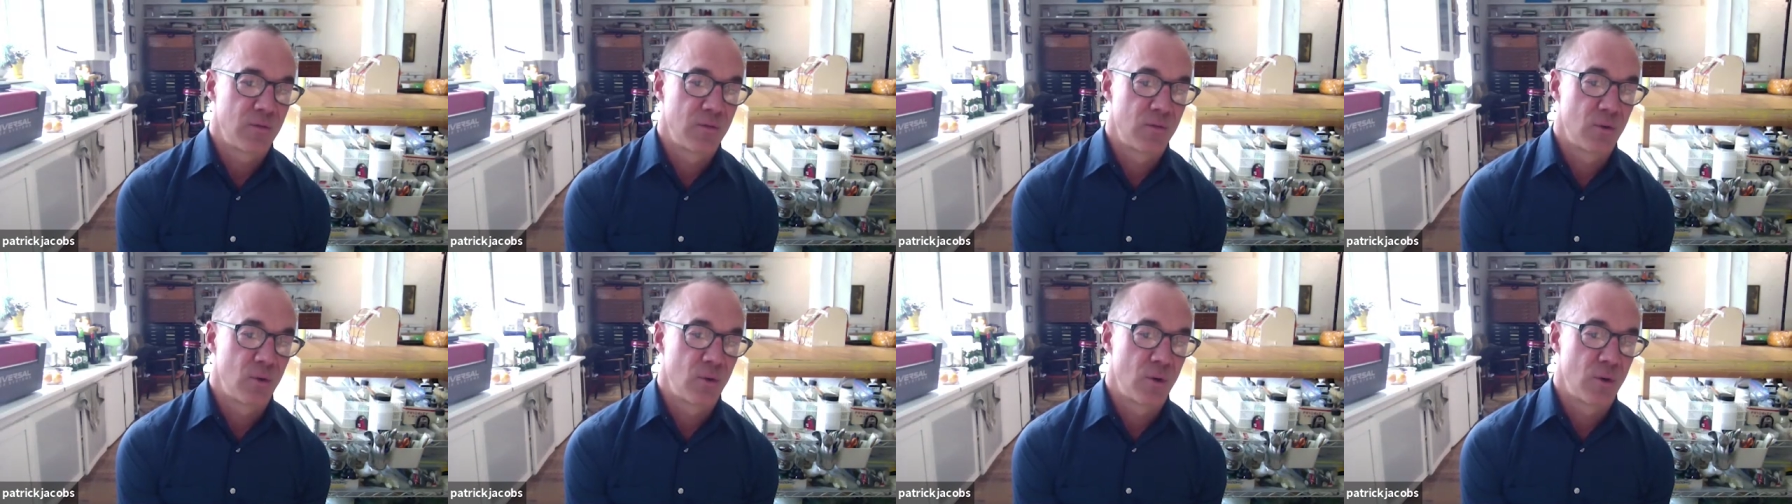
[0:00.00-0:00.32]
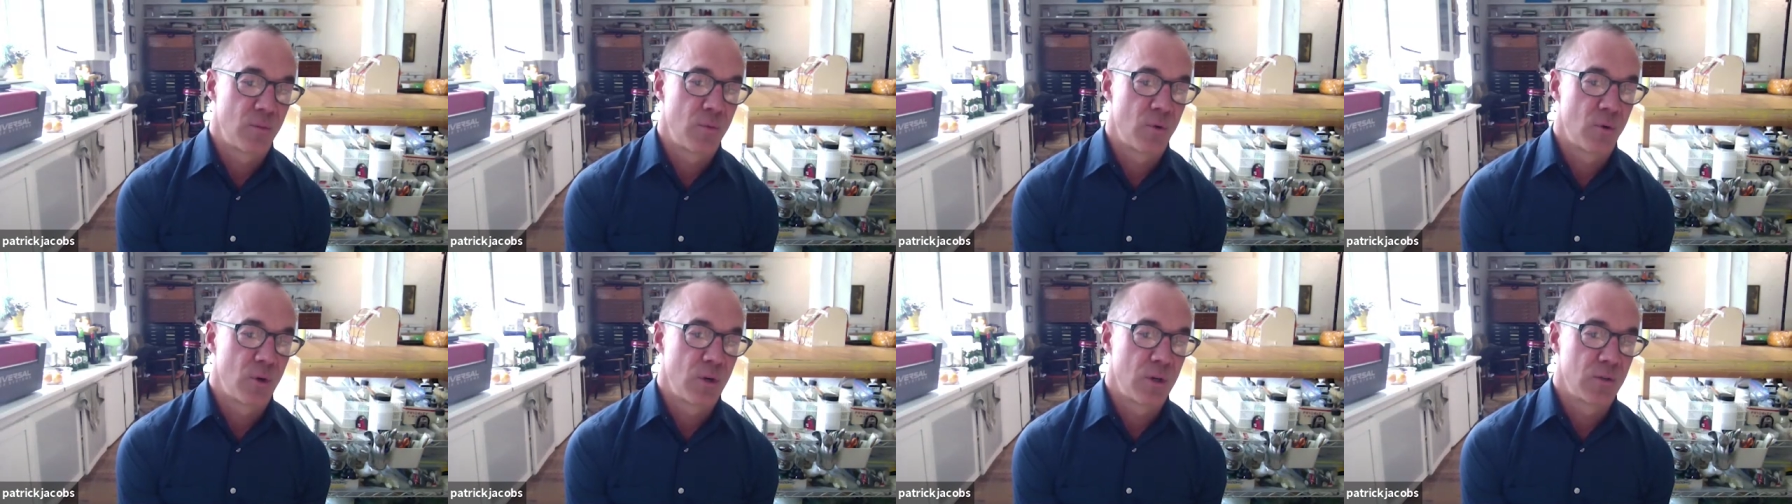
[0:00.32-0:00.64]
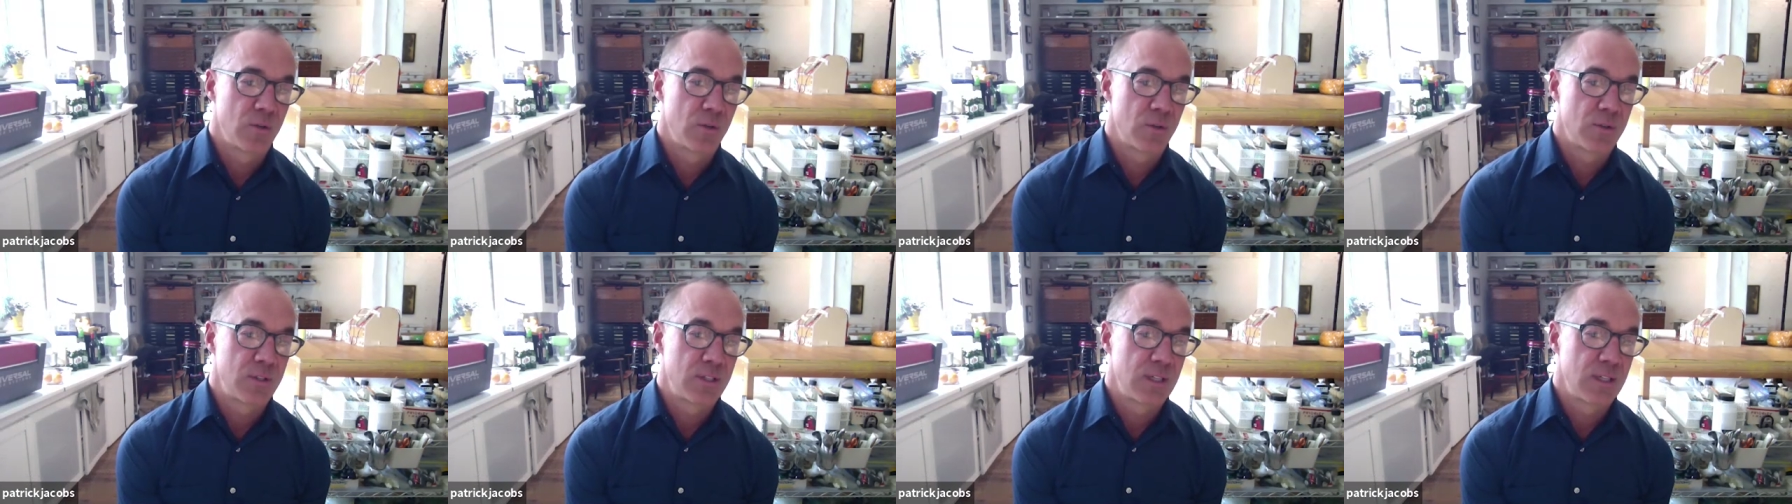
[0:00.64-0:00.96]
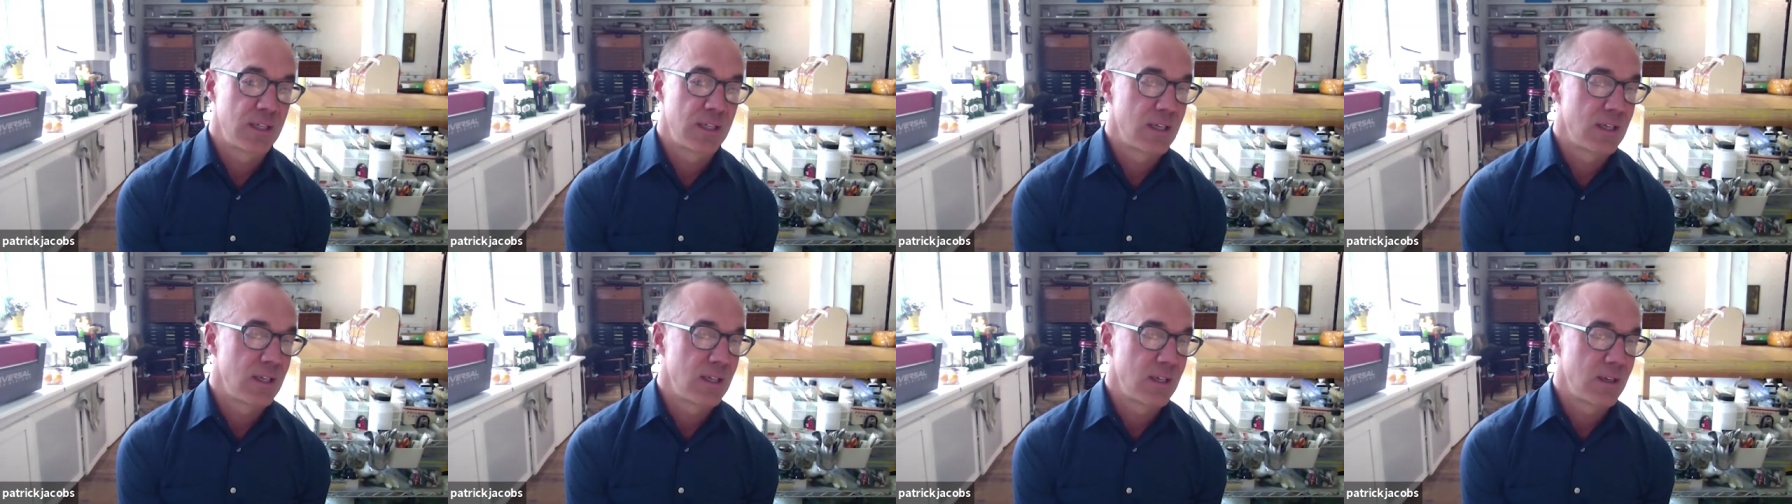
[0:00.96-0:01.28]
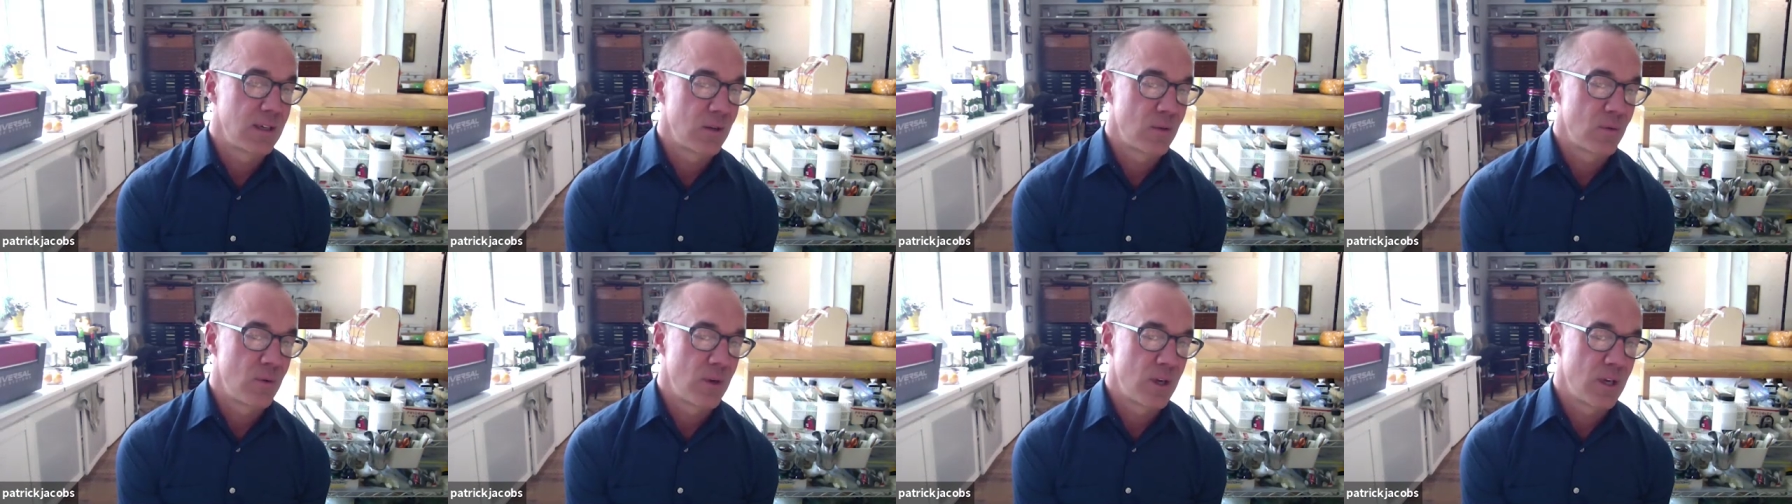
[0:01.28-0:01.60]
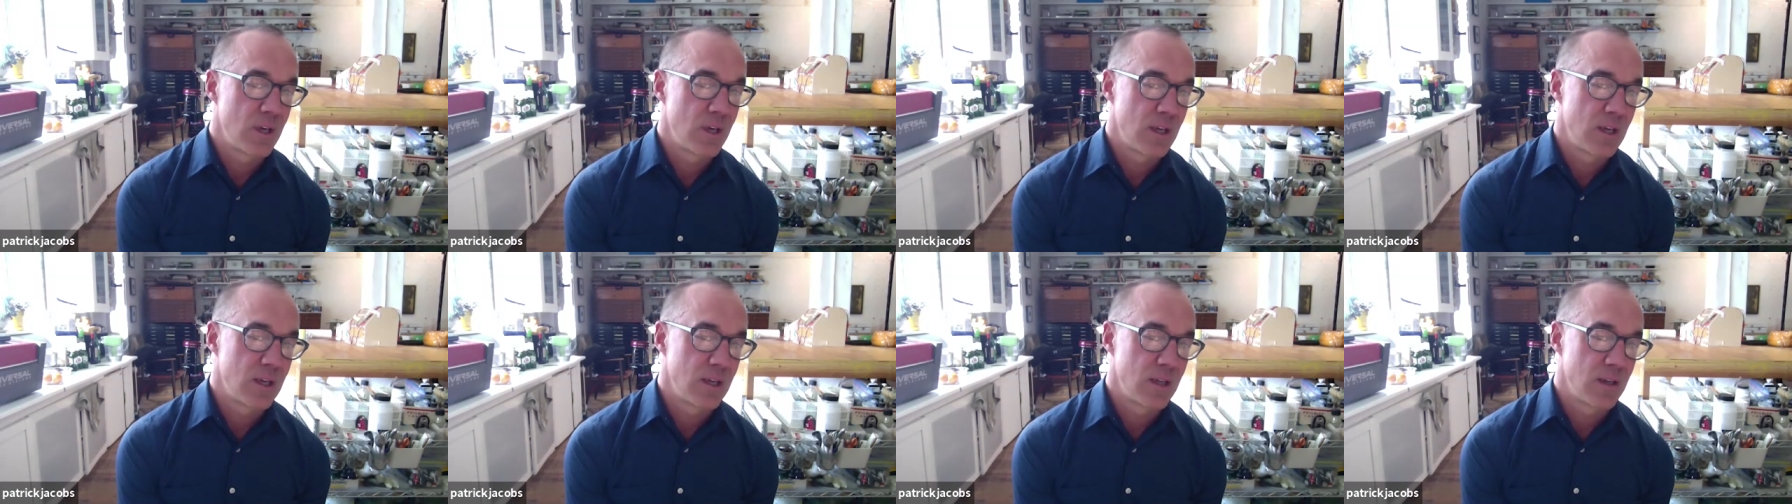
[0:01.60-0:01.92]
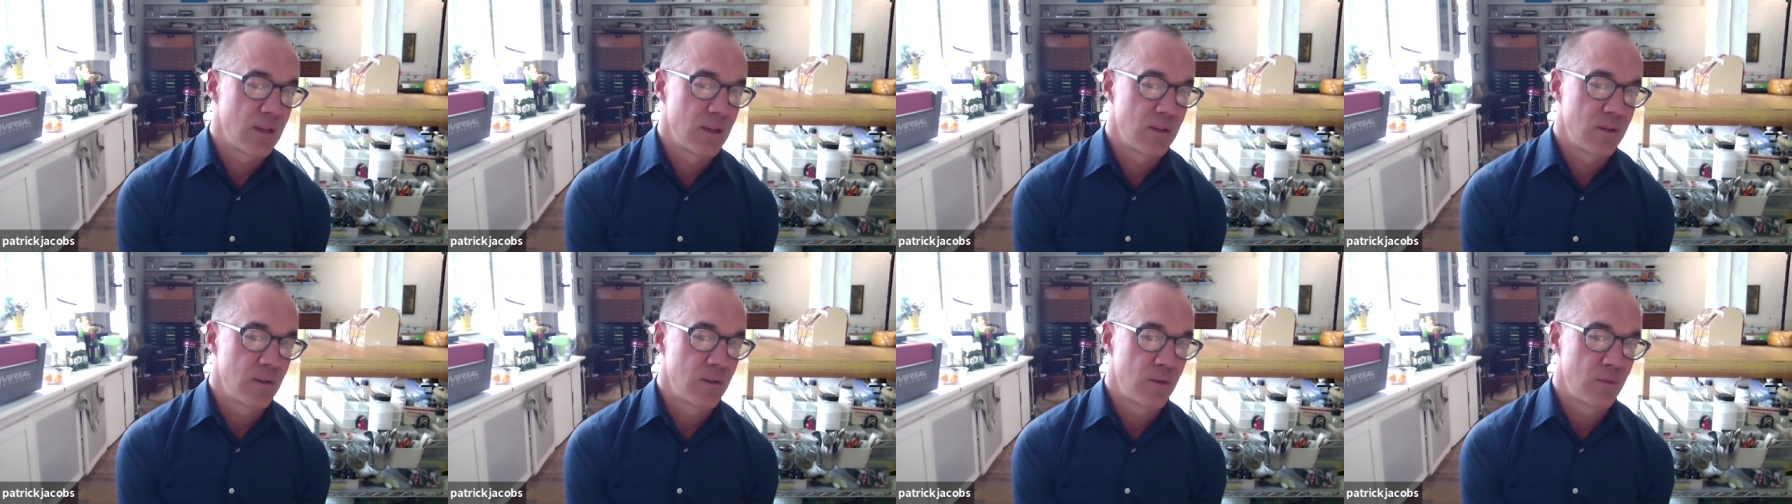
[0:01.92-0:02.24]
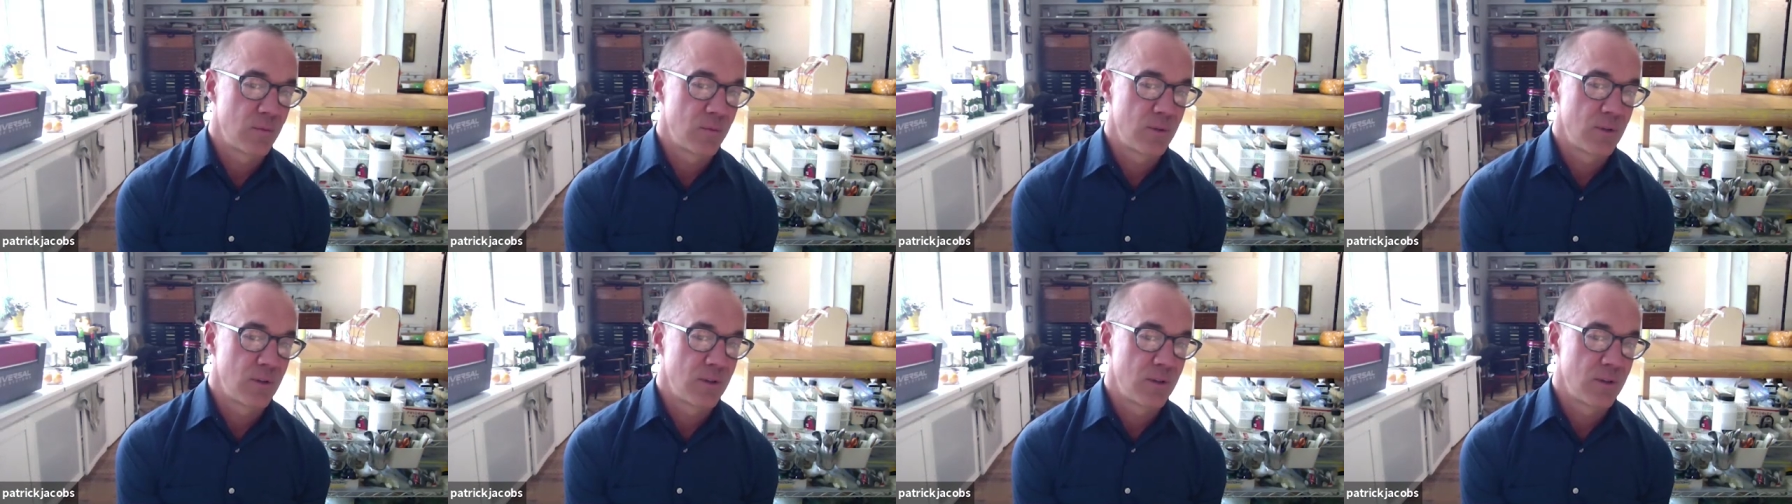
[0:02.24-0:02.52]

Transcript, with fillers: floorboards or digging away under the,